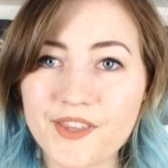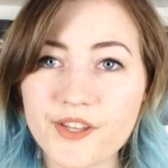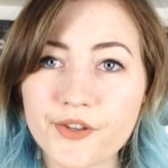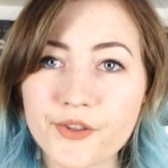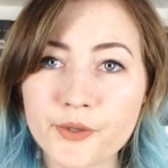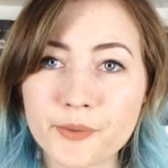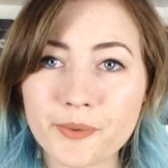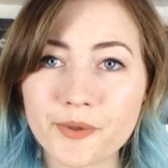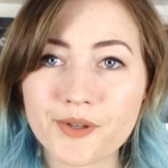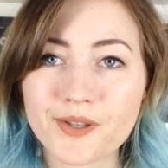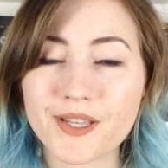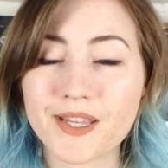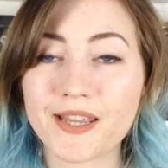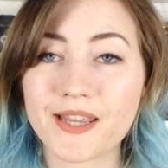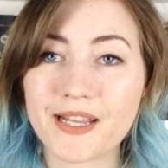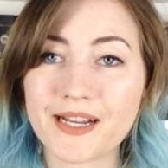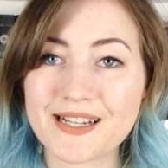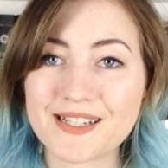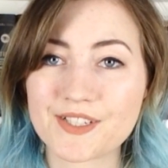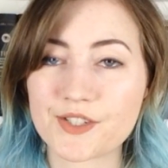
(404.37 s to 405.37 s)
And the other book
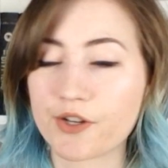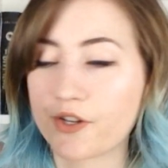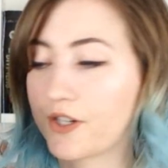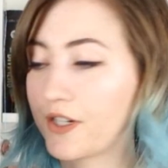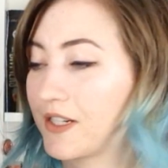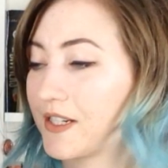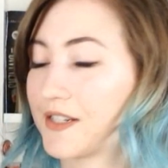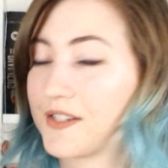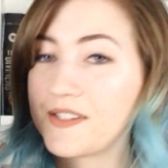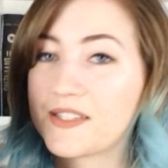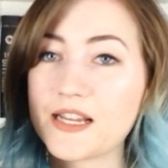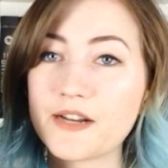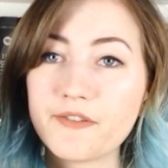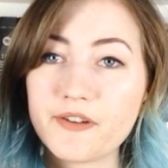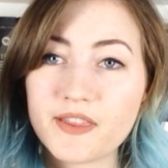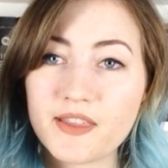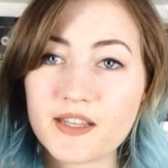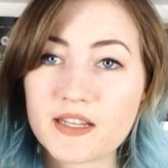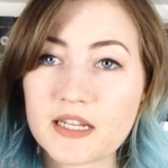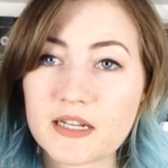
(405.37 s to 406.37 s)
that I started is
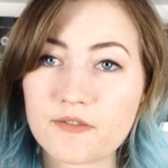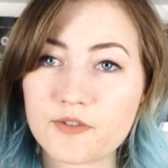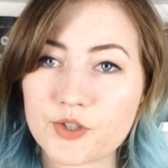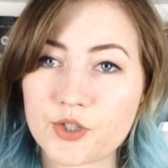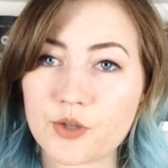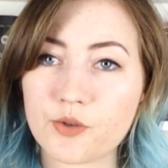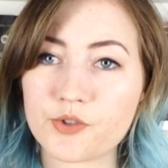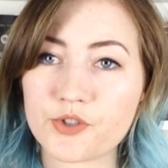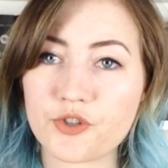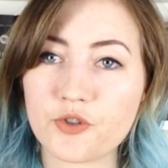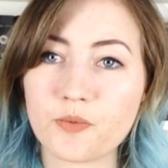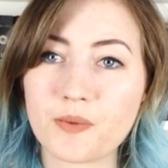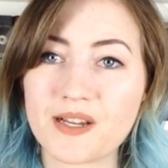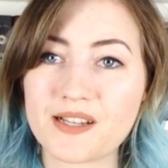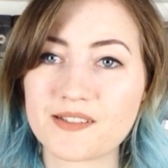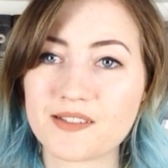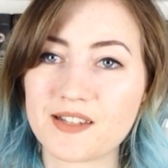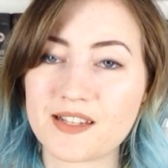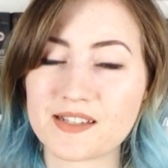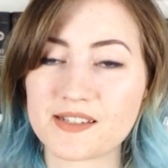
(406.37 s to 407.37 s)
Everything I Never Told You
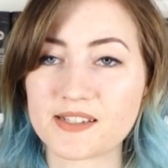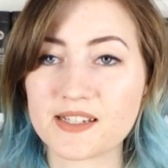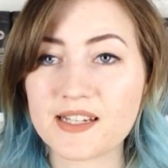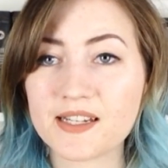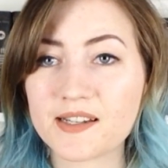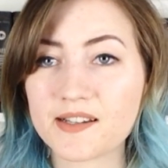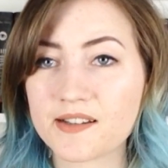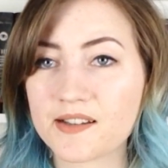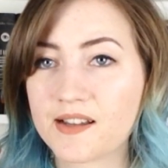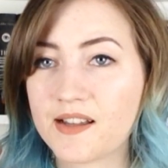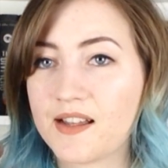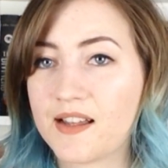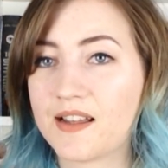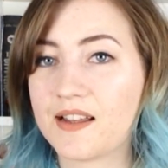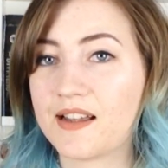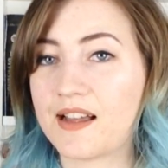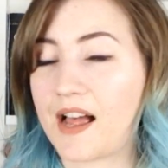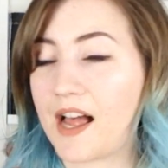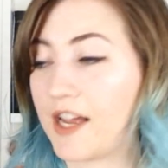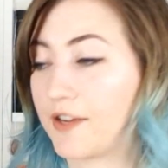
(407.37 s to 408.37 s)
by Celeste Ng.
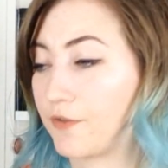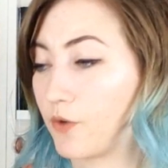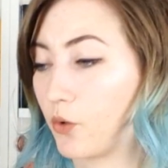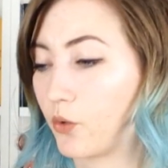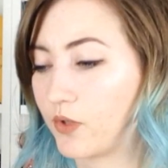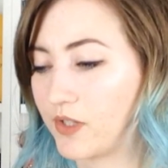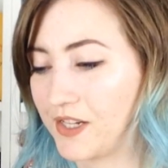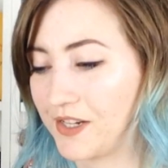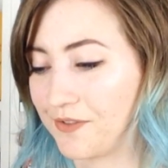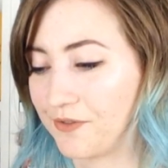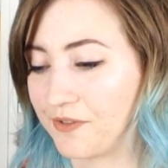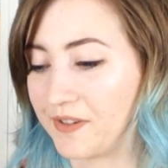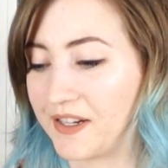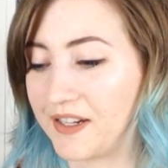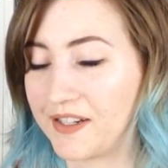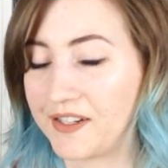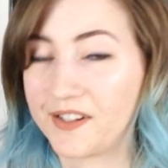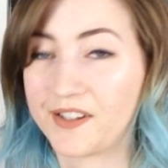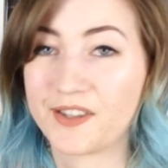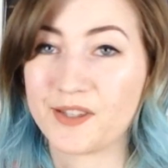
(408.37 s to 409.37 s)
I've only
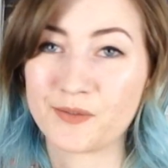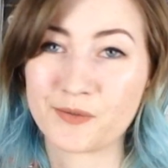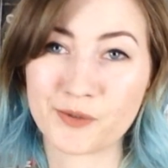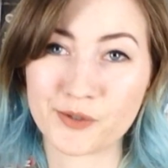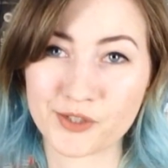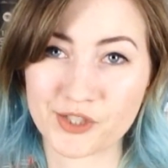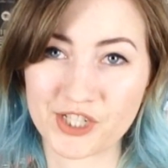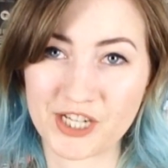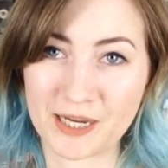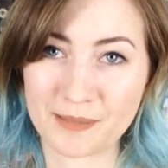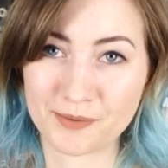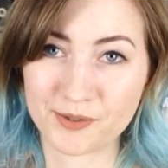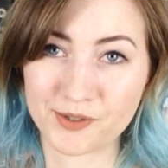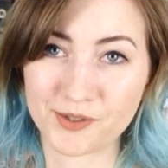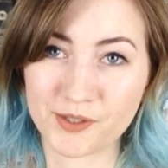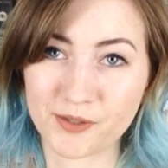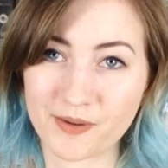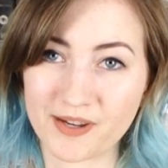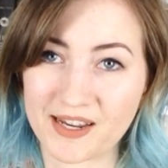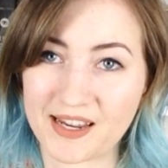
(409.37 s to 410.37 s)
read the first chapter,
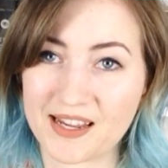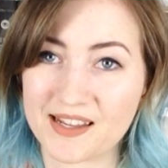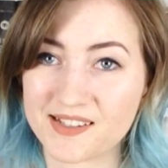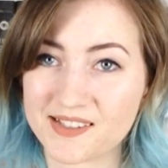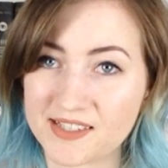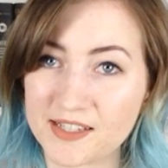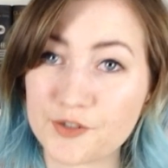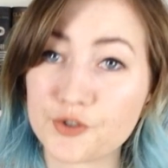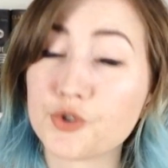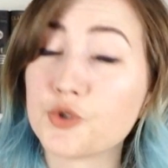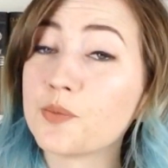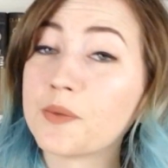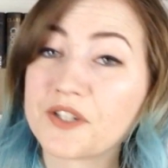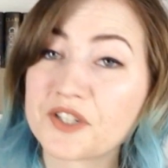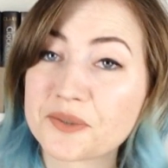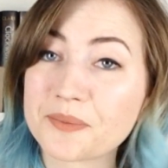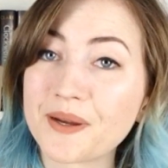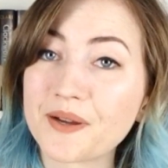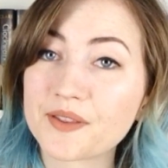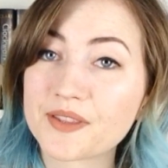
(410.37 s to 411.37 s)
so I can't say too
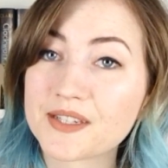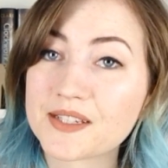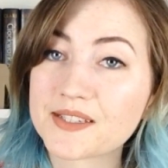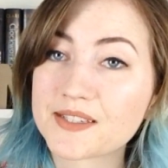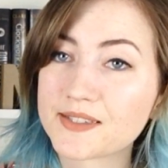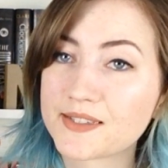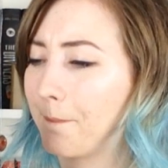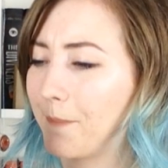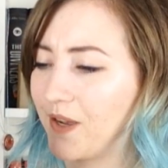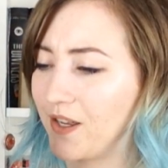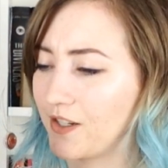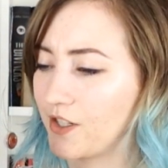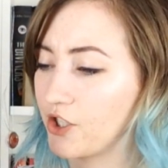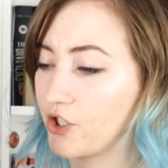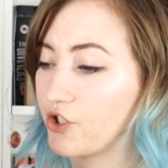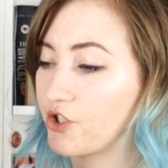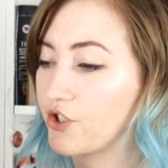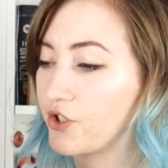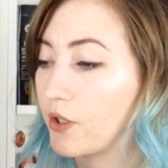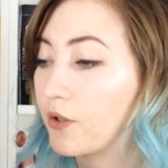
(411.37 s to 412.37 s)
much about this, but
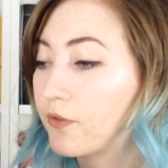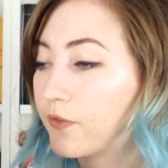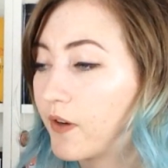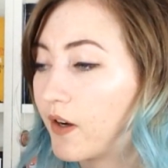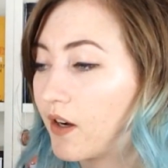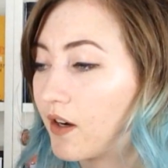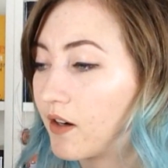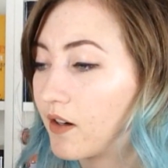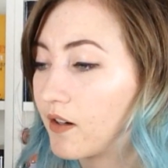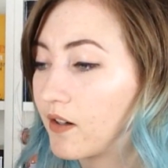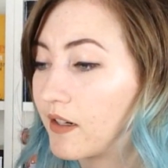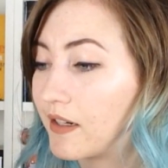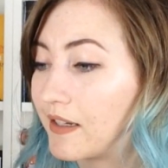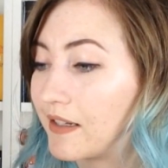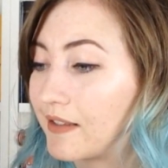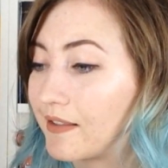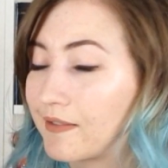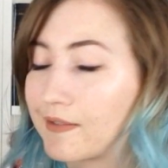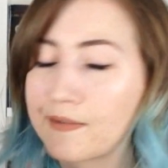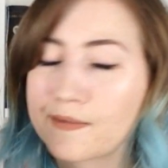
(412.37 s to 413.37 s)
so far
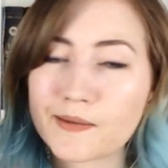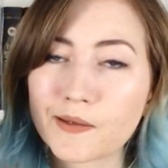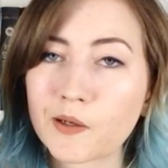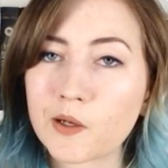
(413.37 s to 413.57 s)
it's